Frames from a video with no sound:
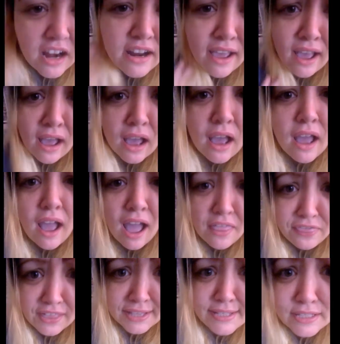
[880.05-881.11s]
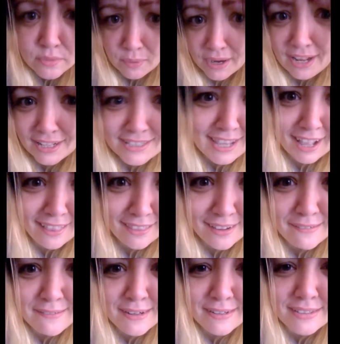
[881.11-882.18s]
"No, this is what I'll tell
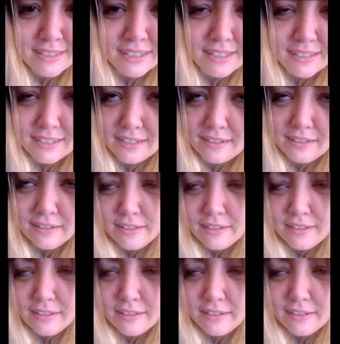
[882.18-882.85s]
them." And I was like, "Dude."